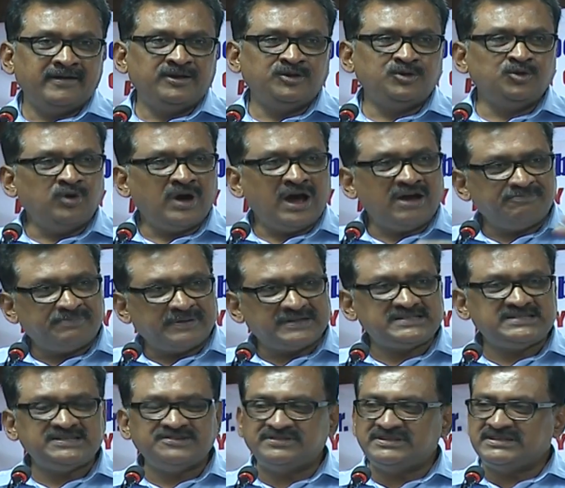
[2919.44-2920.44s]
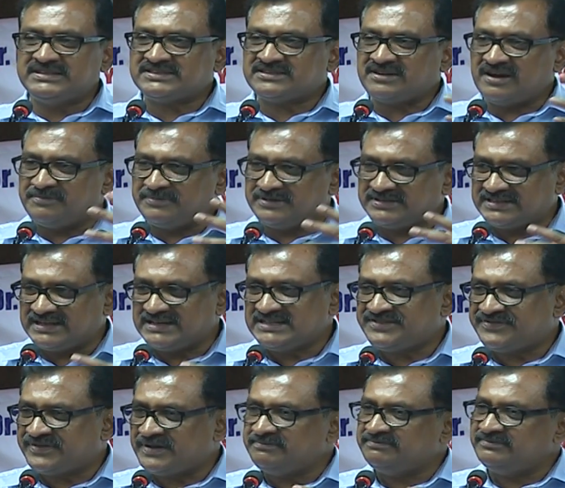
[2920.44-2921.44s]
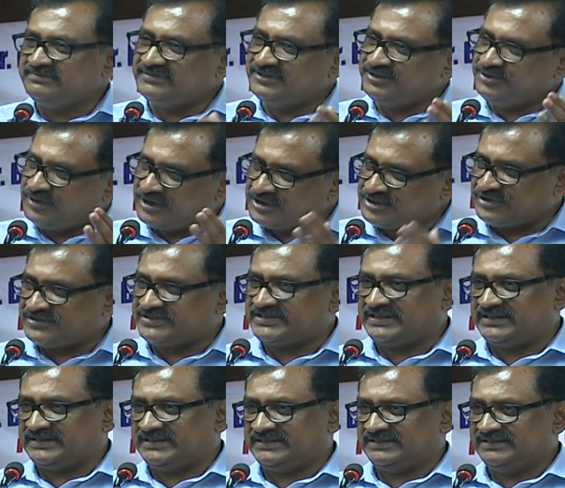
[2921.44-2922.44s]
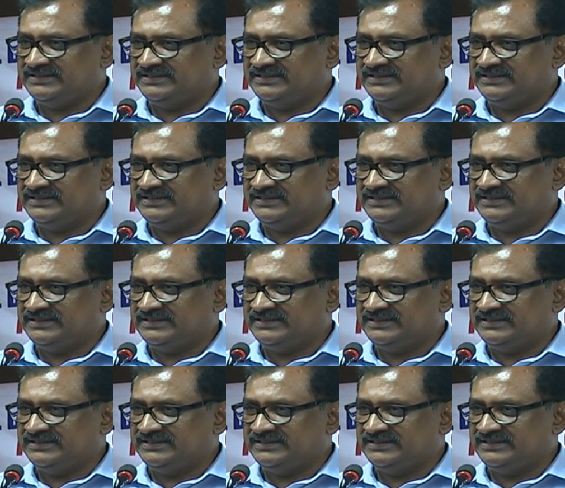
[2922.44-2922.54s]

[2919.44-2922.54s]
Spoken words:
You have perceived this common sense from your society.